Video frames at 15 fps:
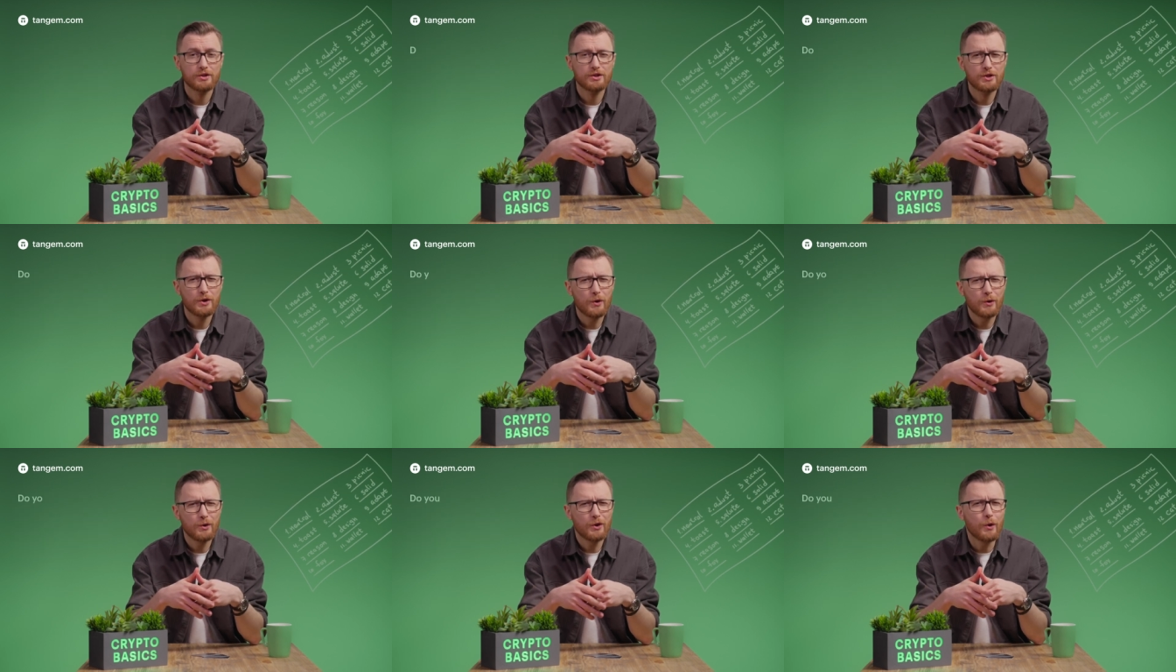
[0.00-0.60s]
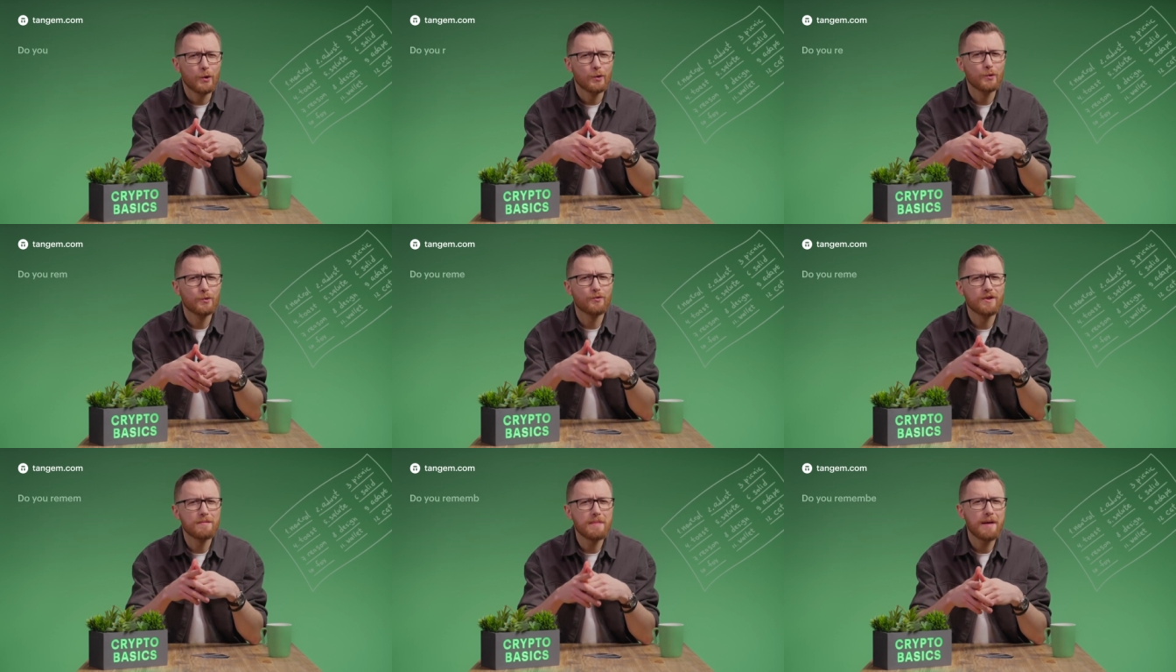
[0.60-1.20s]
Do you
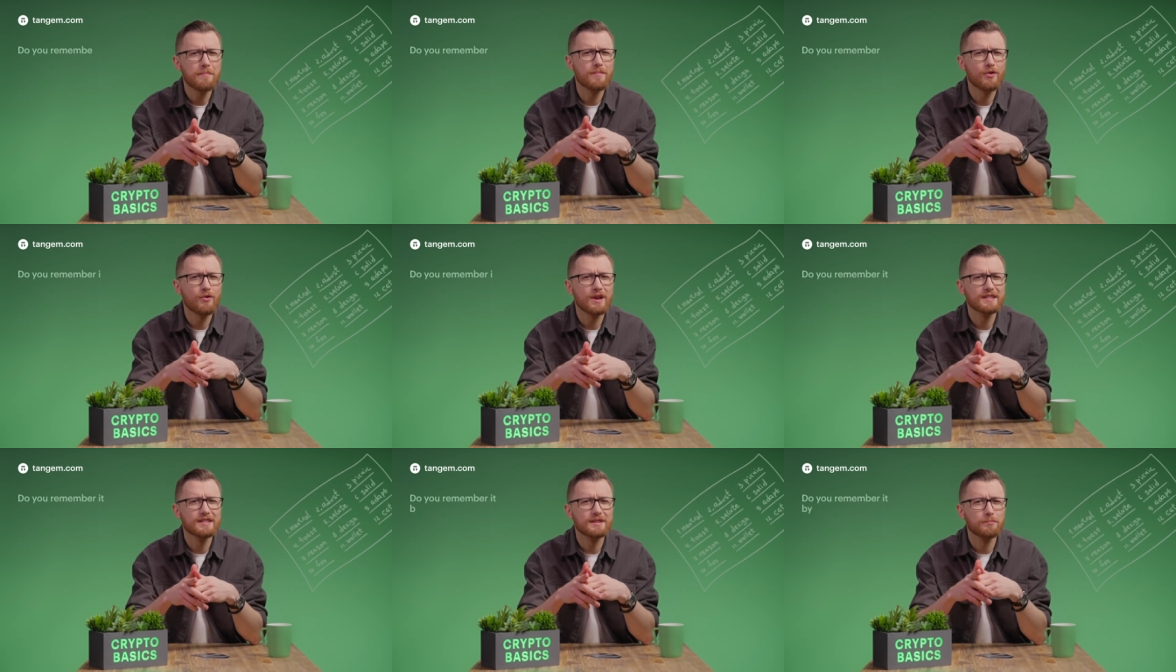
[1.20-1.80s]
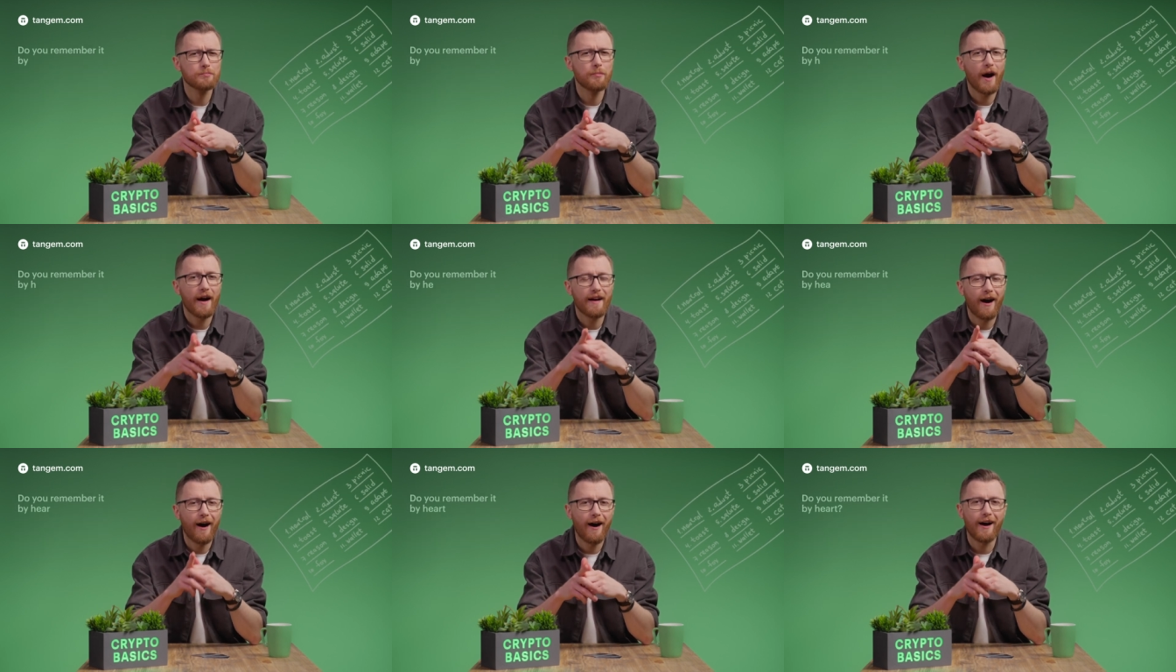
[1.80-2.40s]
remember it by
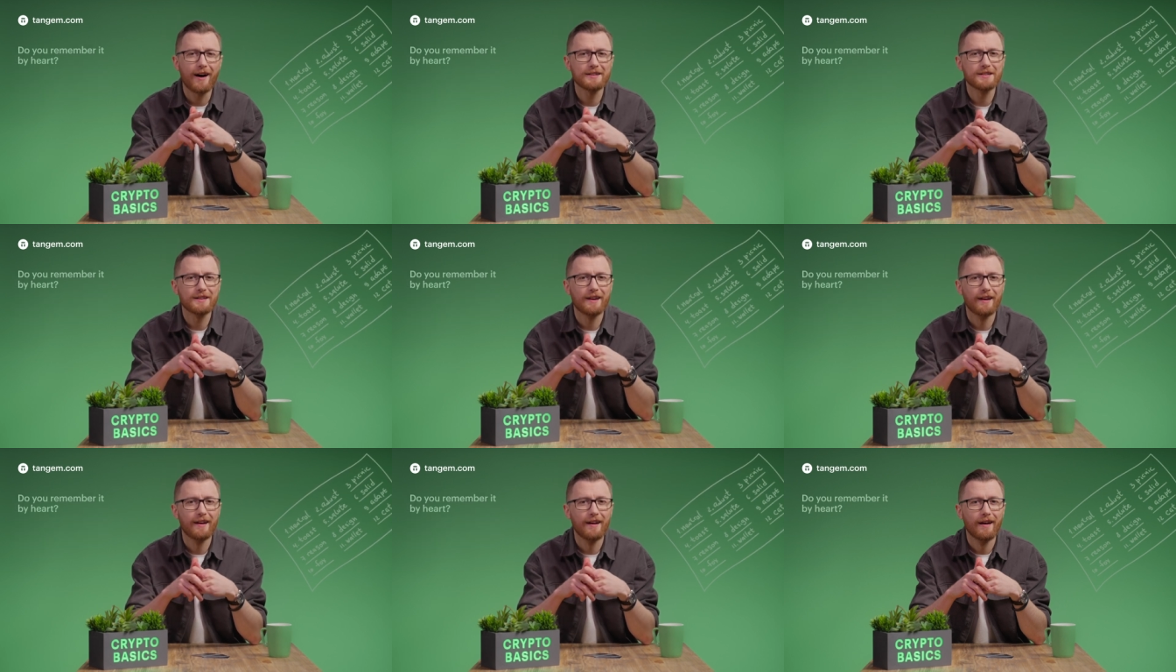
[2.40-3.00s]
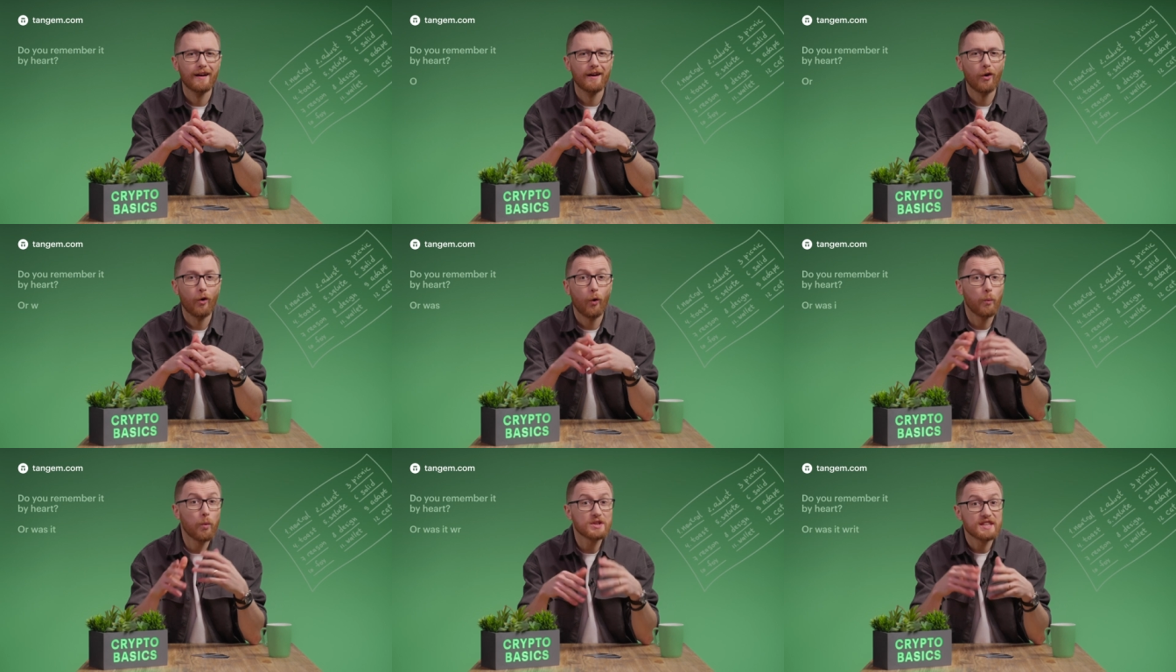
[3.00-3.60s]
heart?
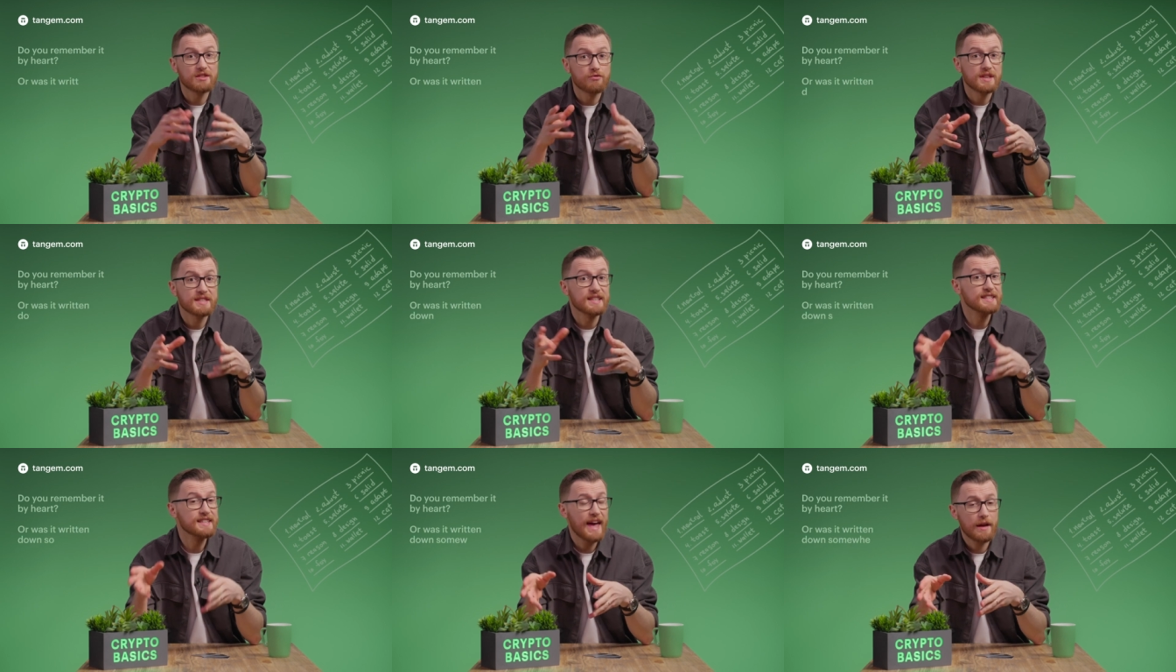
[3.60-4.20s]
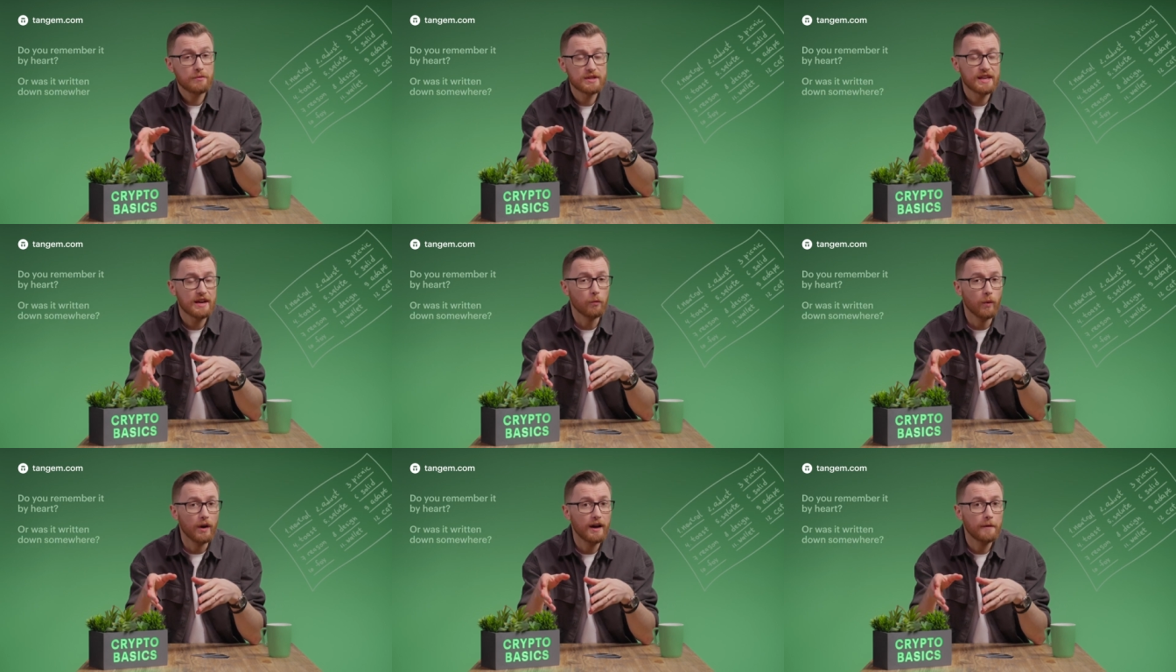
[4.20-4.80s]
Or was it written down
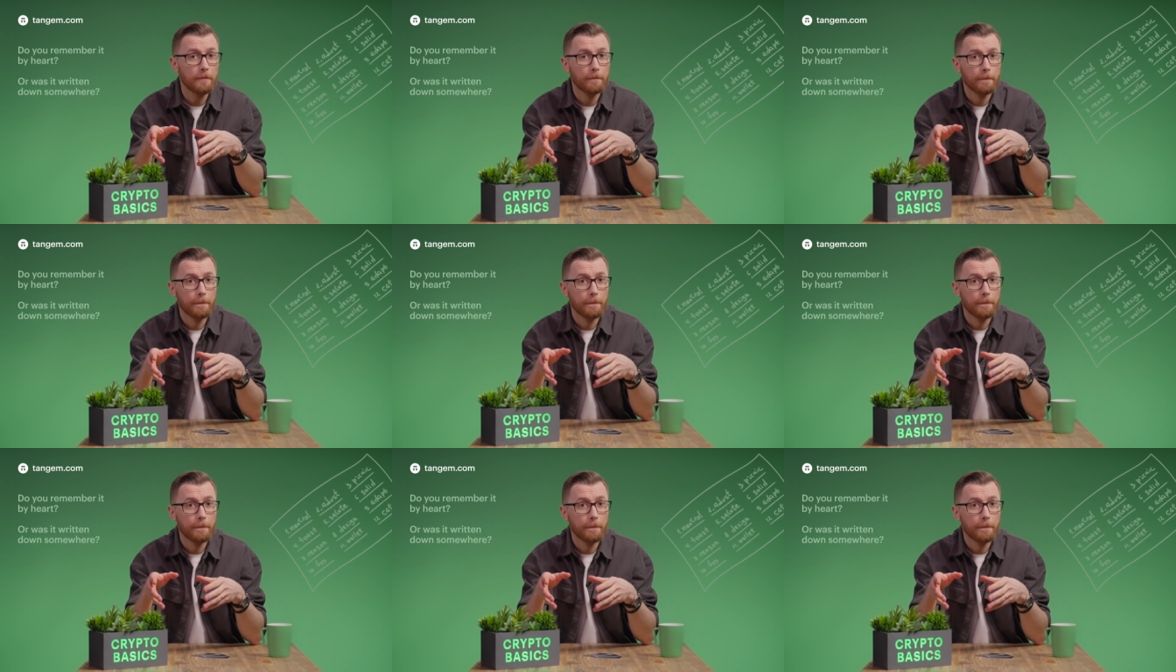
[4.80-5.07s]
somewhere?